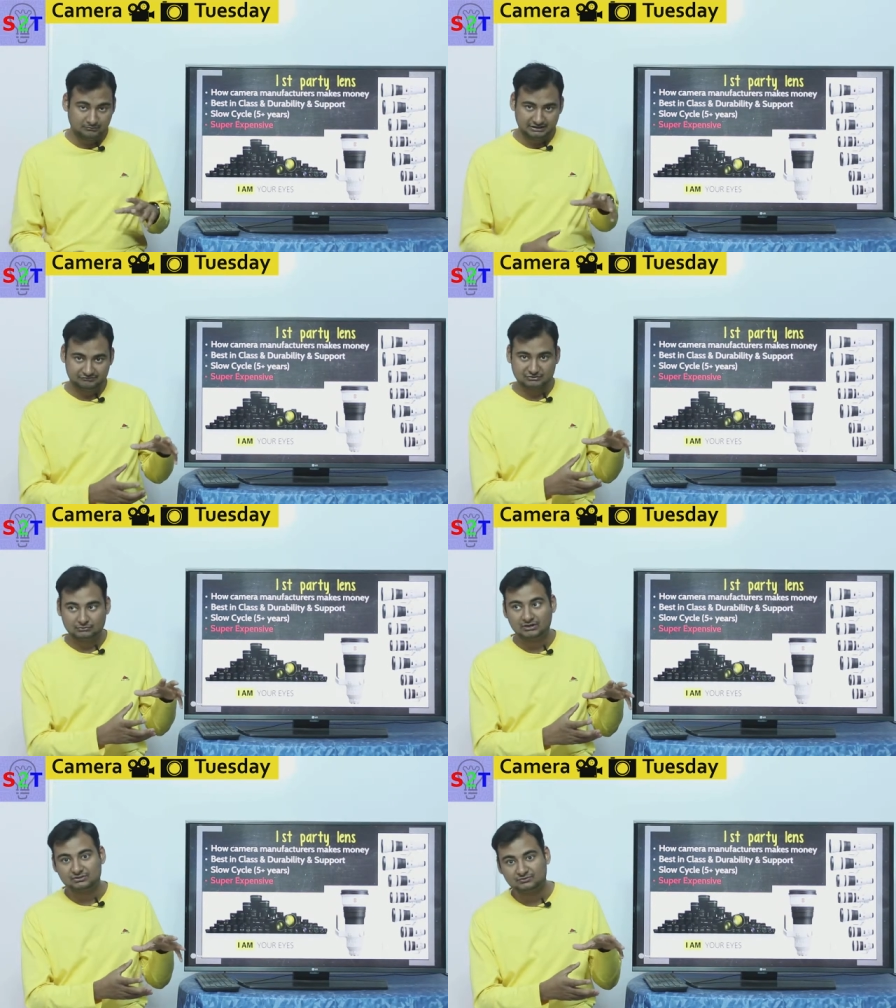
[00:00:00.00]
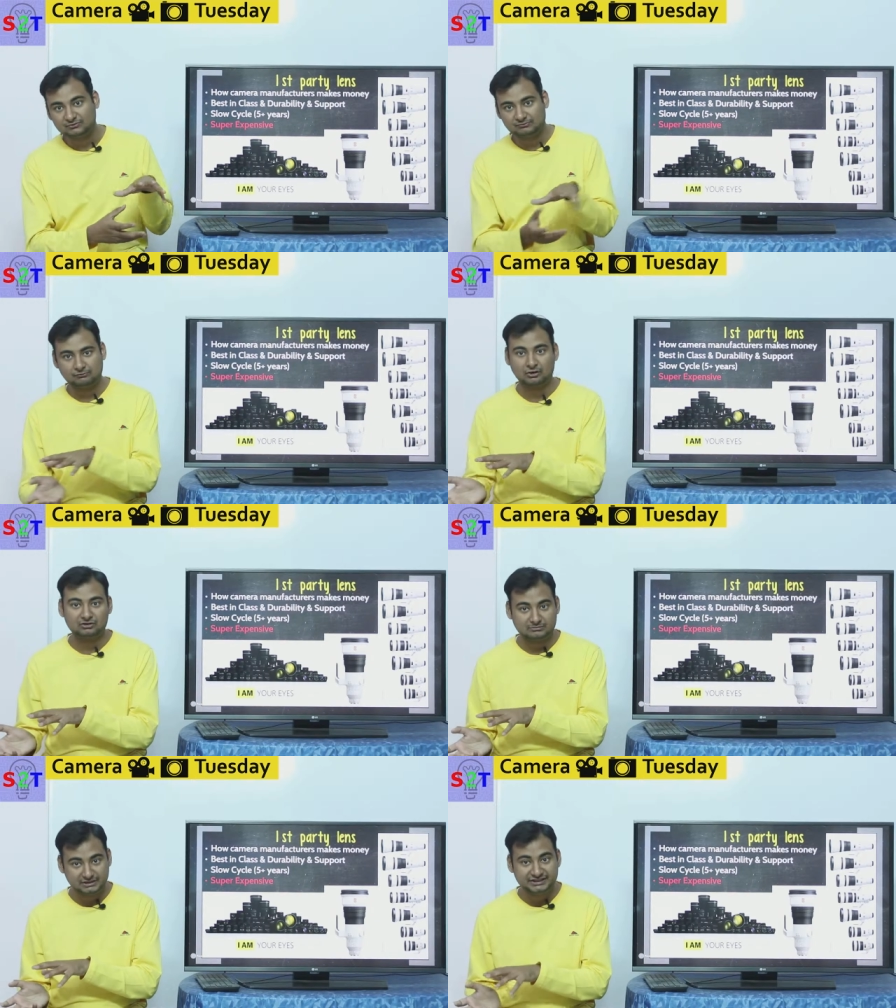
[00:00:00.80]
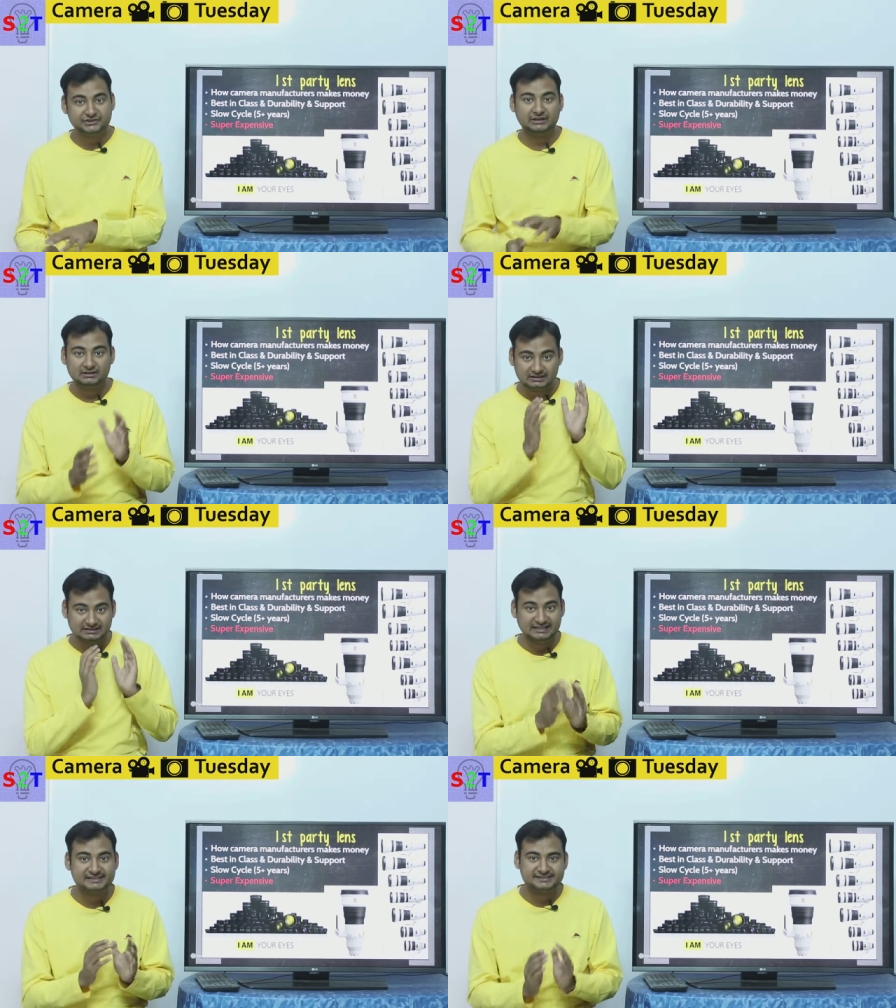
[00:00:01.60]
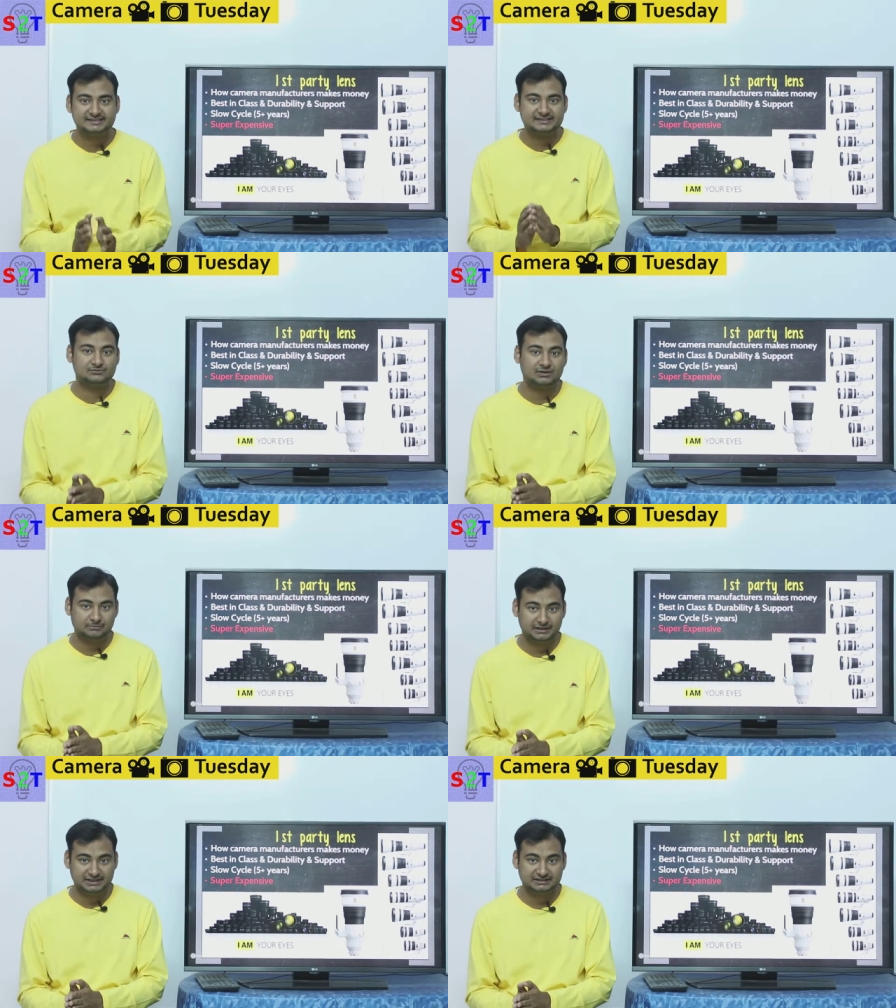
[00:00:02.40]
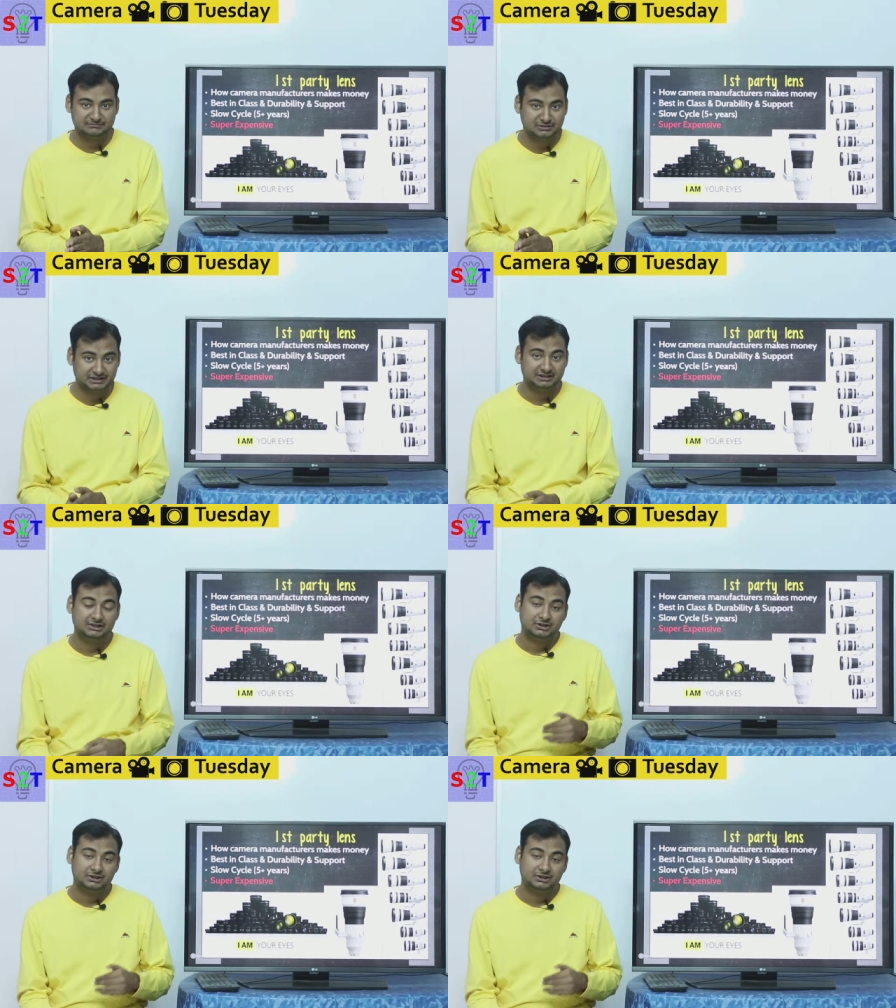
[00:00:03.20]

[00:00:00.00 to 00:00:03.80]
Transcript: if you want to follow the money trail lenses is what making them money